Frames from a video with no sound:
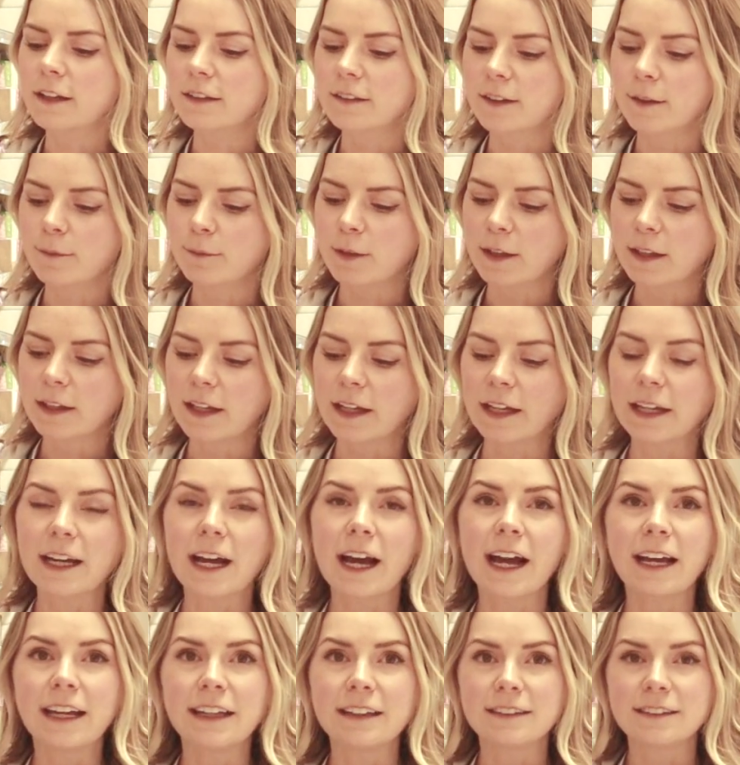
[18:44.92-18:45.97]
at something like
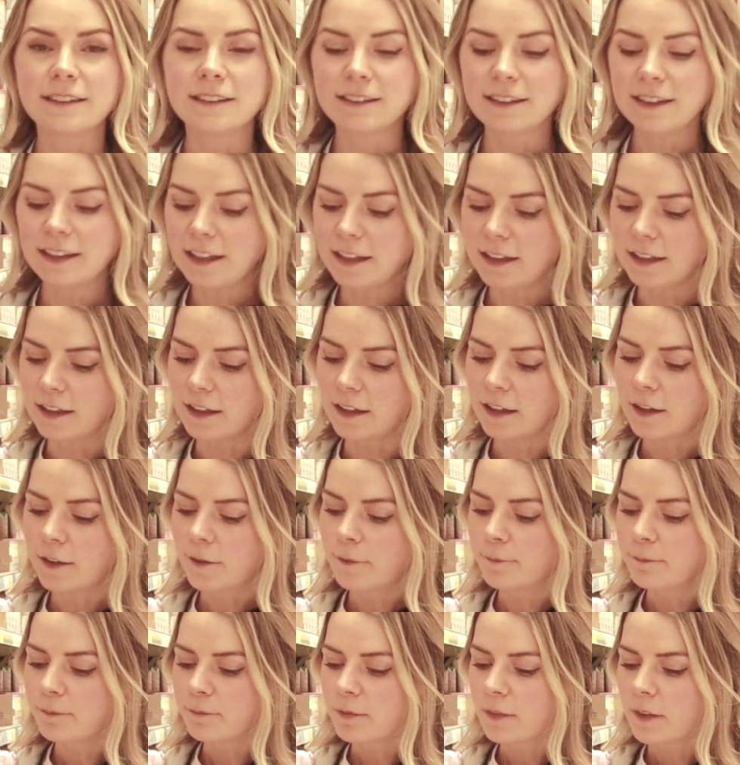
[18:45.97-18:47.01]
iced tea,
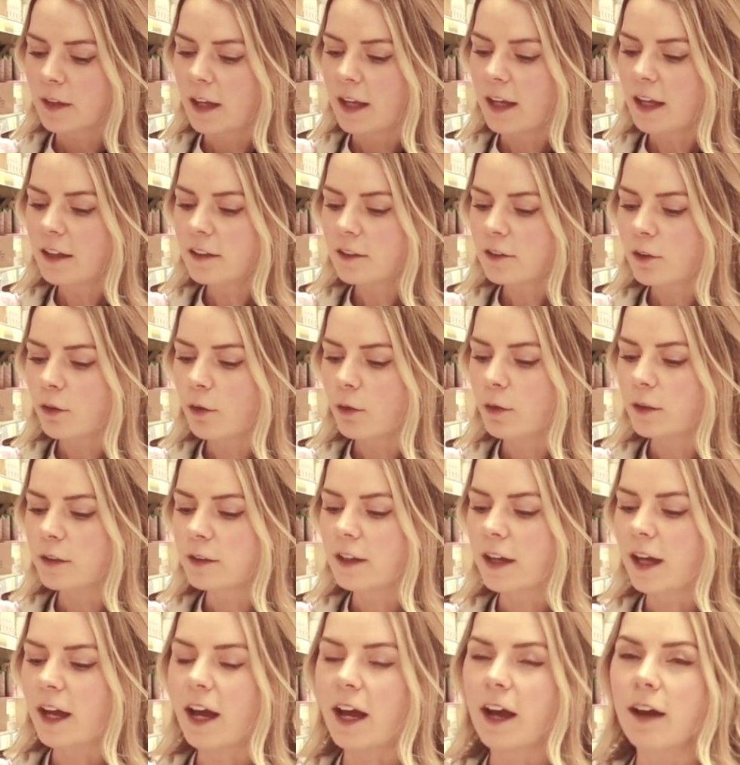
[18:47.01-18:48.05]
it's going
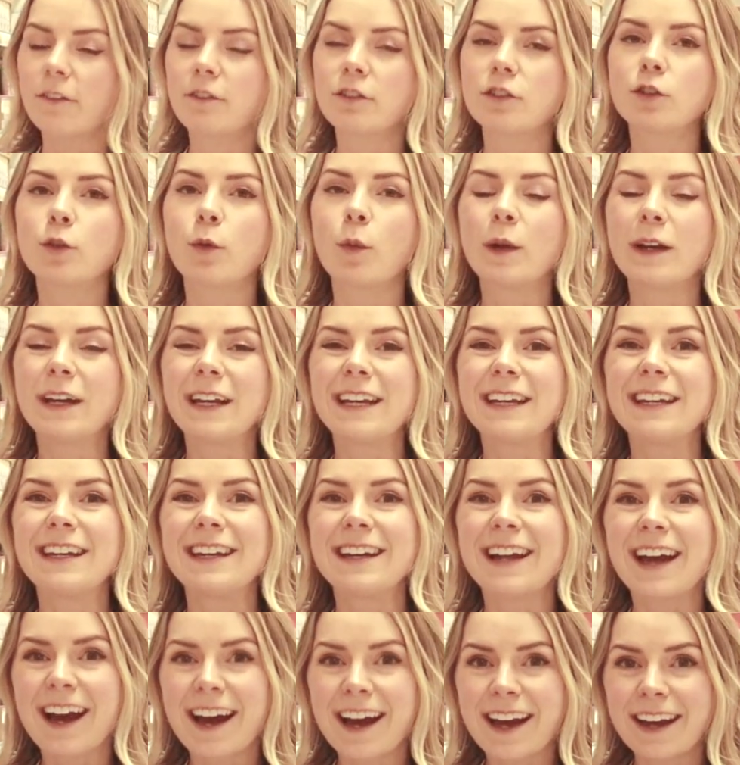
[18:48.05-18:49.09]
to have
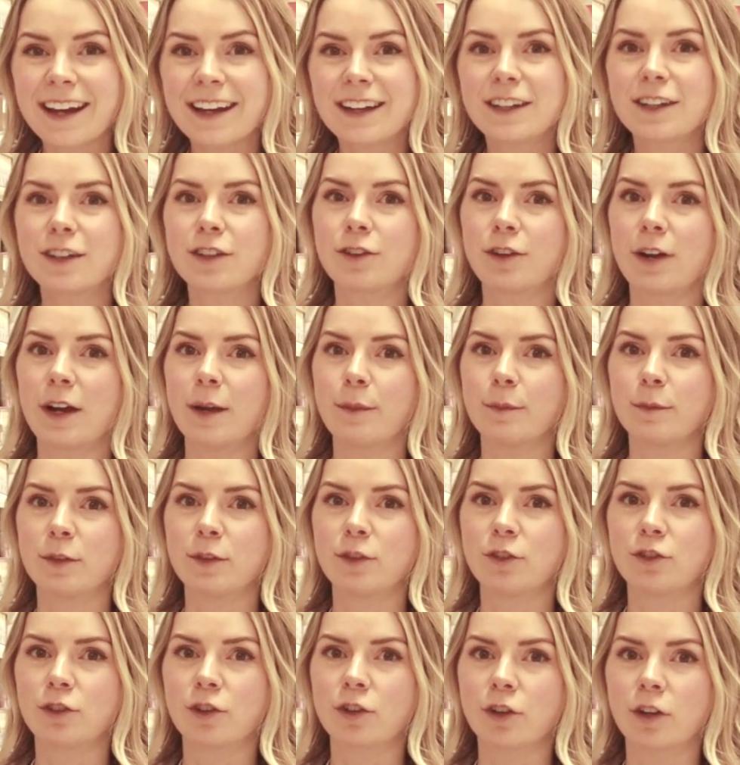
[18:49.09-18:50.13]
29 grams of
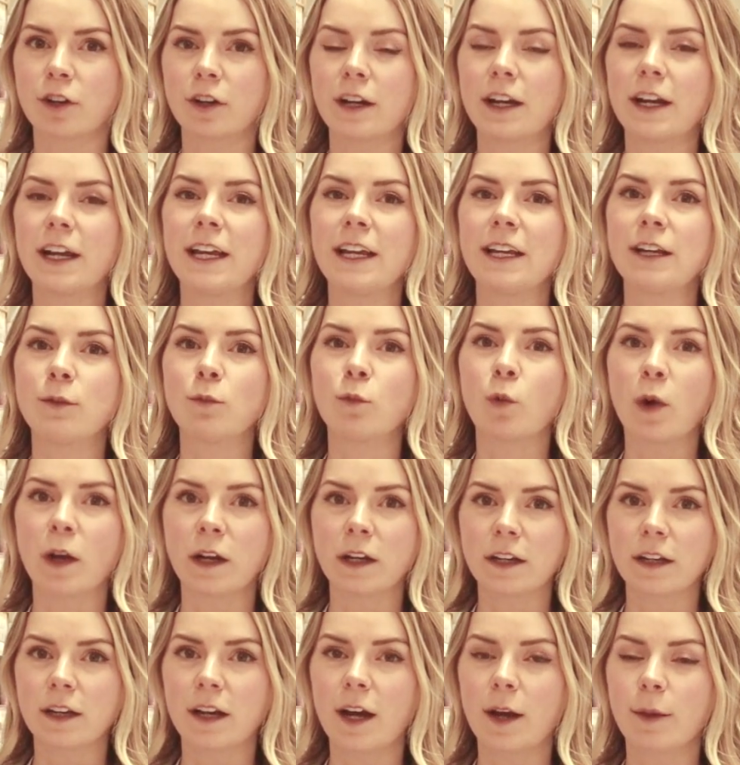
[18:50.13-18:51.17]
sugar in
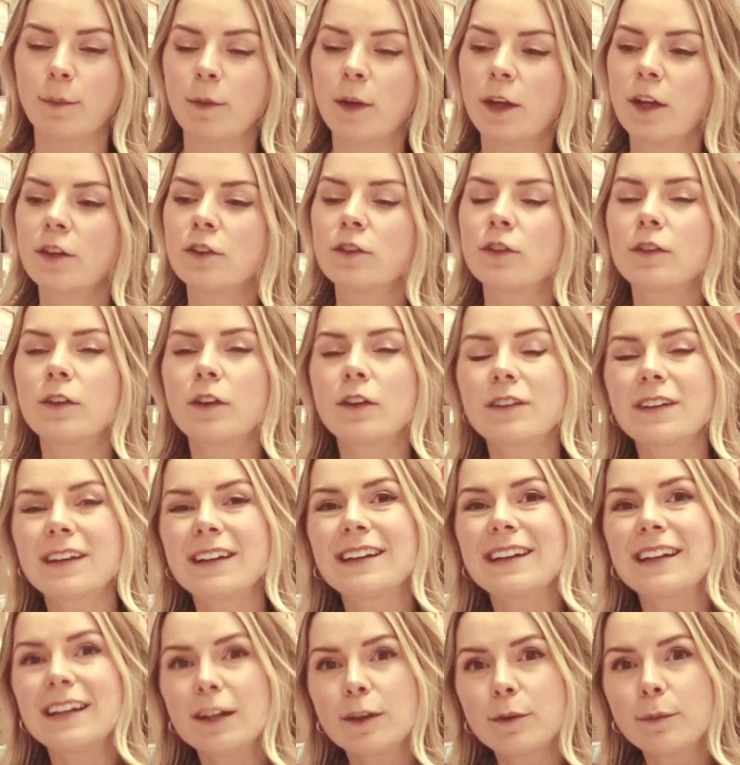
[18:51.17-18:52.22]
1 cup. So there's a
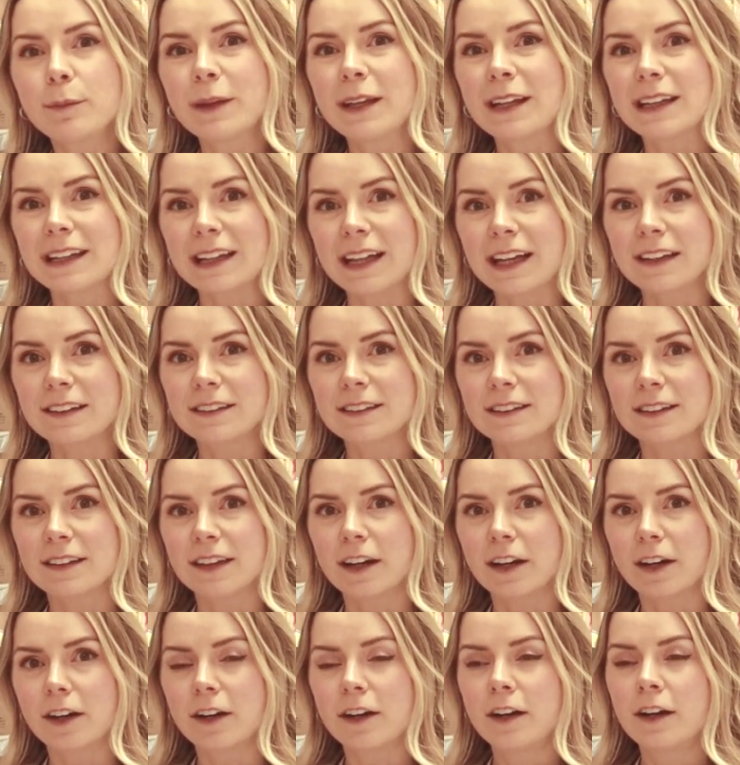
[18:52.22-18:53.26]
little bit less
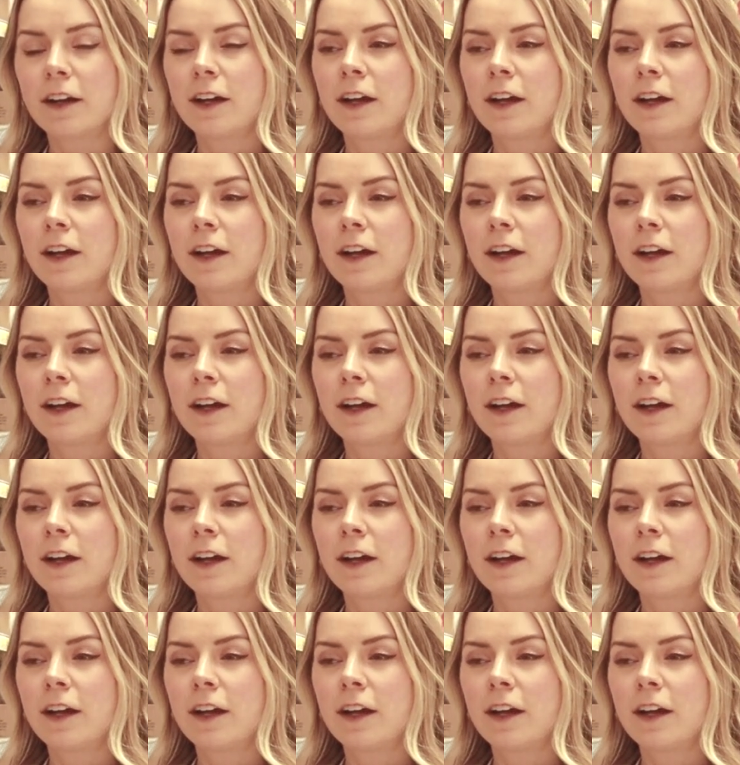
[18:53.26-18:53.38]
there.